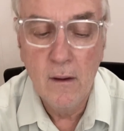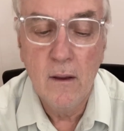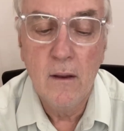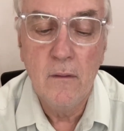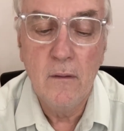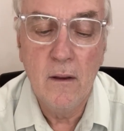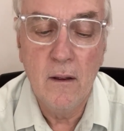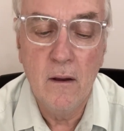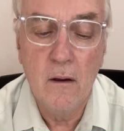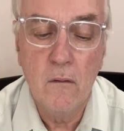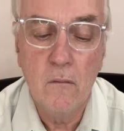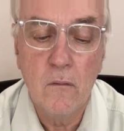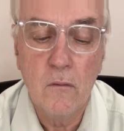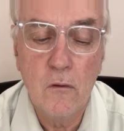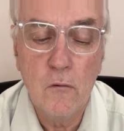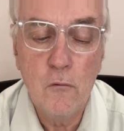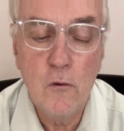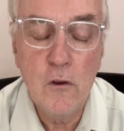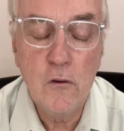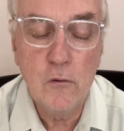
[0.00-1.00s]
Now
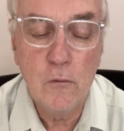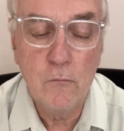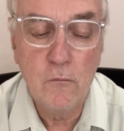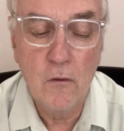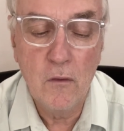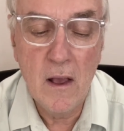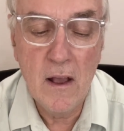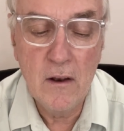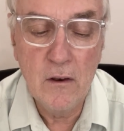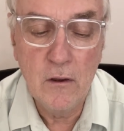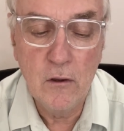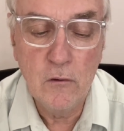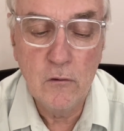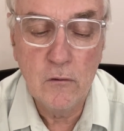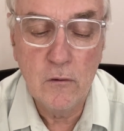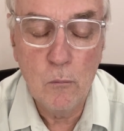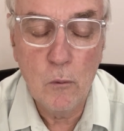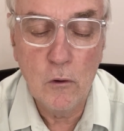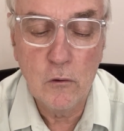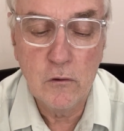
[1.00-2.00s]
the reason for that is
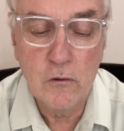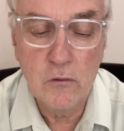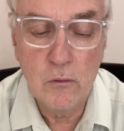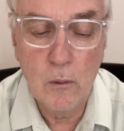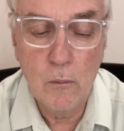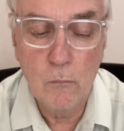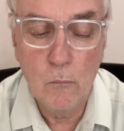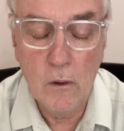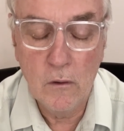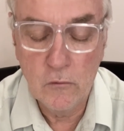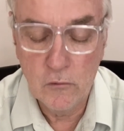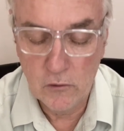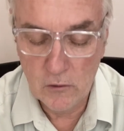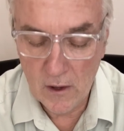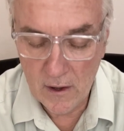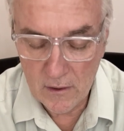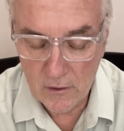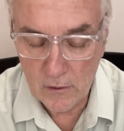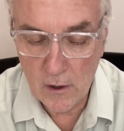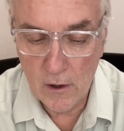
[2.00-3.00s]
there was one
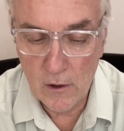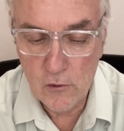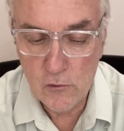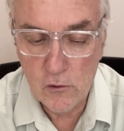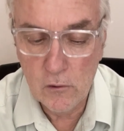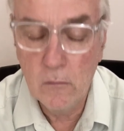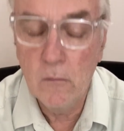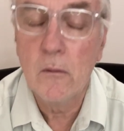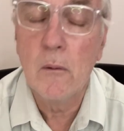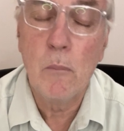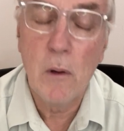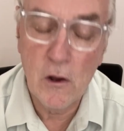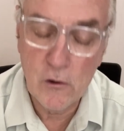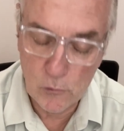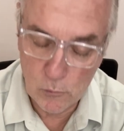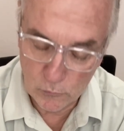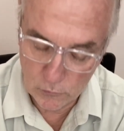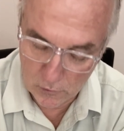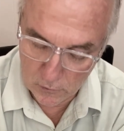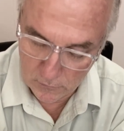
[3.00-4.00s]
sad occasion, the
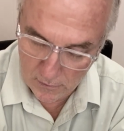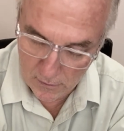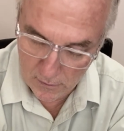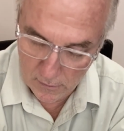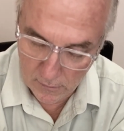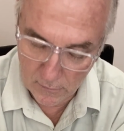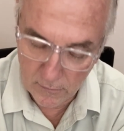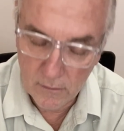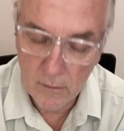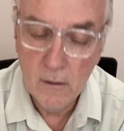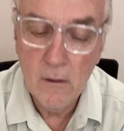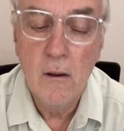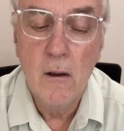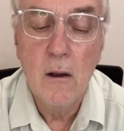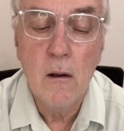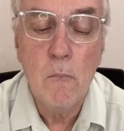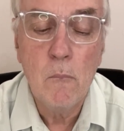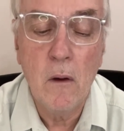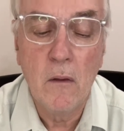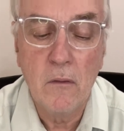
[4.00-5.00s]
patient was okay,
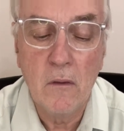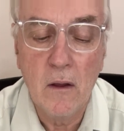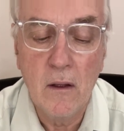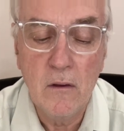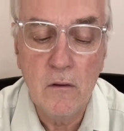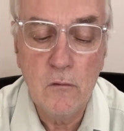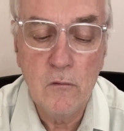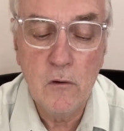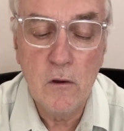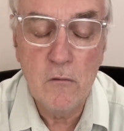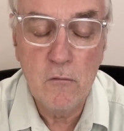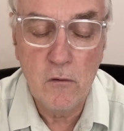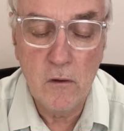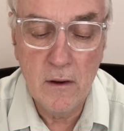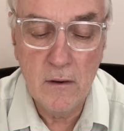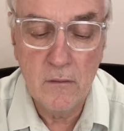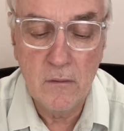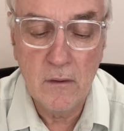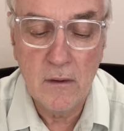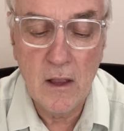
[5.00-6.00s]
but they
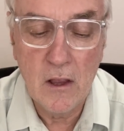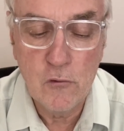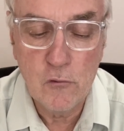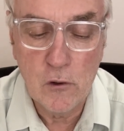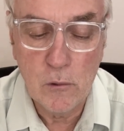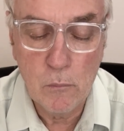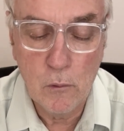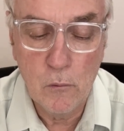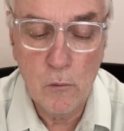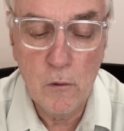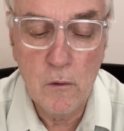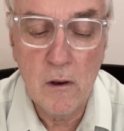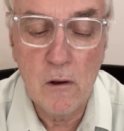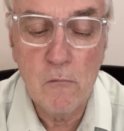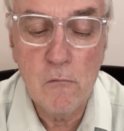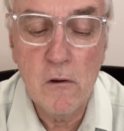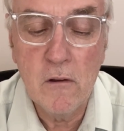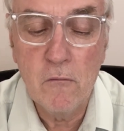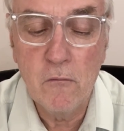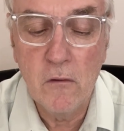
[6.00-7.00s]
deflated the gastric balloon and
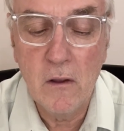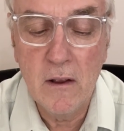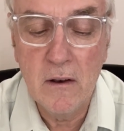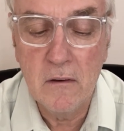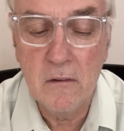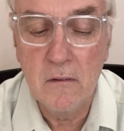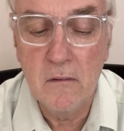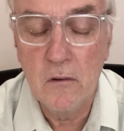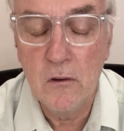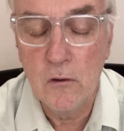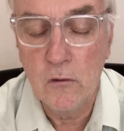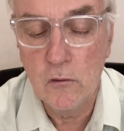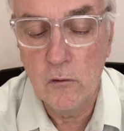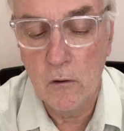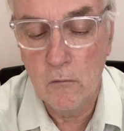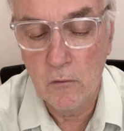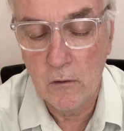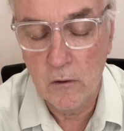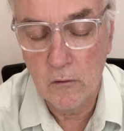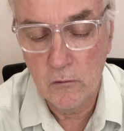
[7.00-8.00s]
reinflated in the
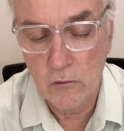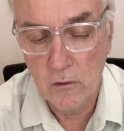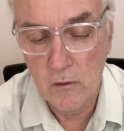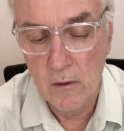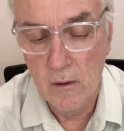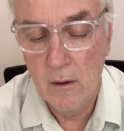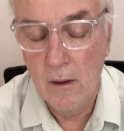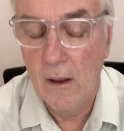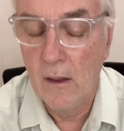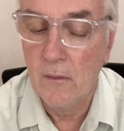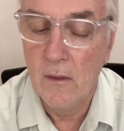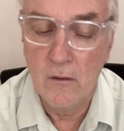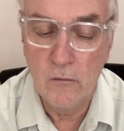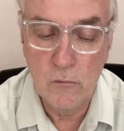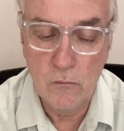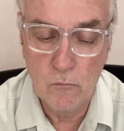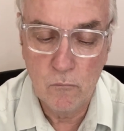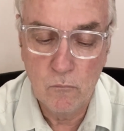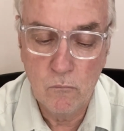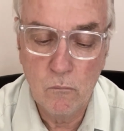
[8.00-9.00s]
esophagus, and that
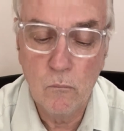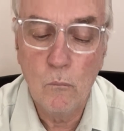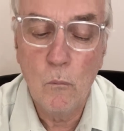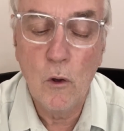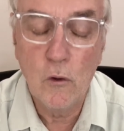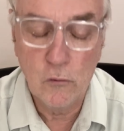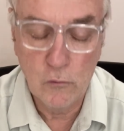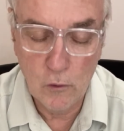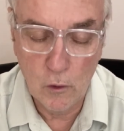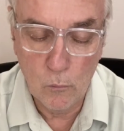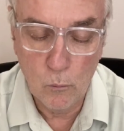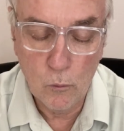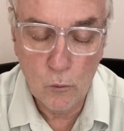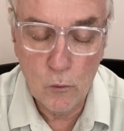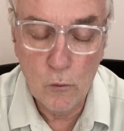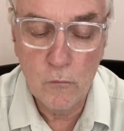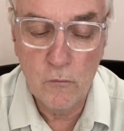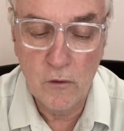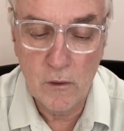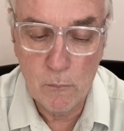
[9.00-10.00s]
was not
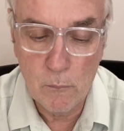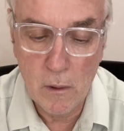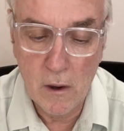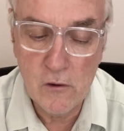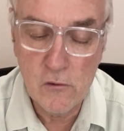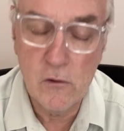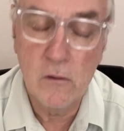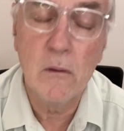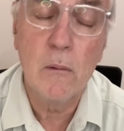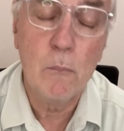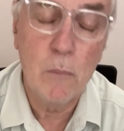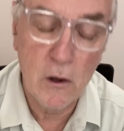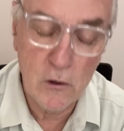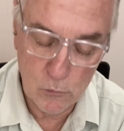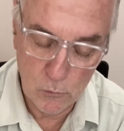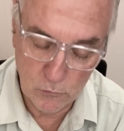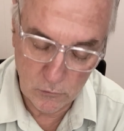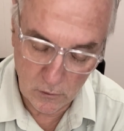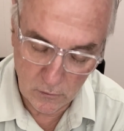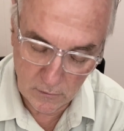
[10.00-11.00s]
good for the patient. The
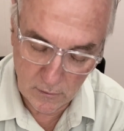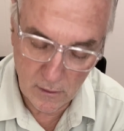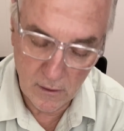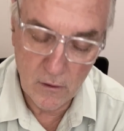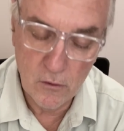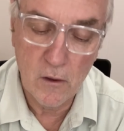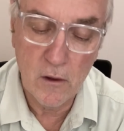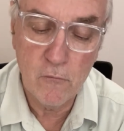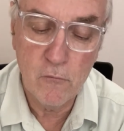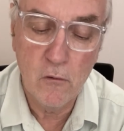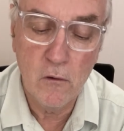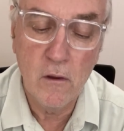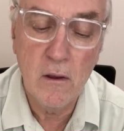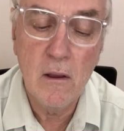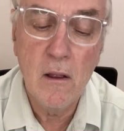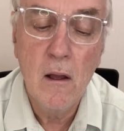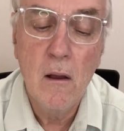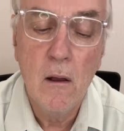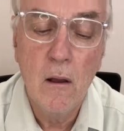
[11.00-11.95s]
patient was okay, thankfully.